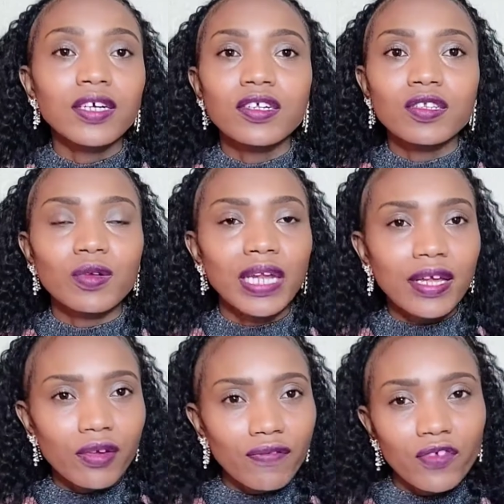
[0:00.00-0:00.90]
So
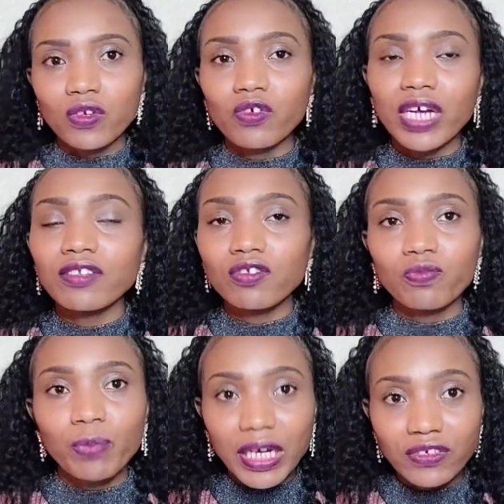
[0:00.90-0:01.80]
like if you're trying to
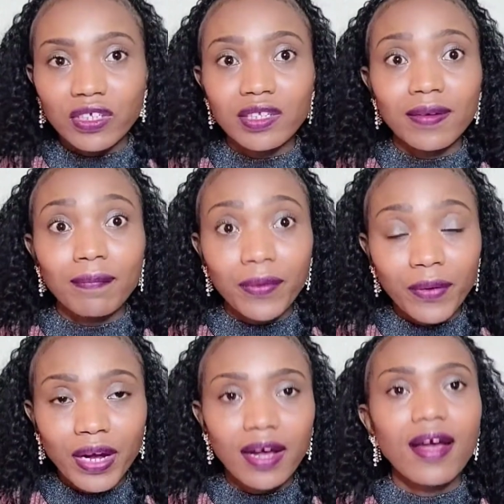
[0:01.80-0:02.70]
purchase a
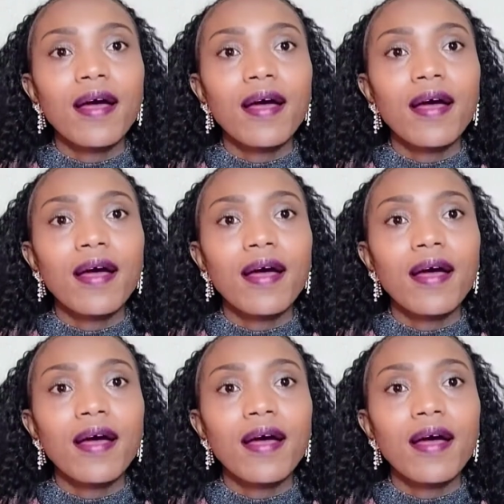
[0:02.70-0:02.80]
book,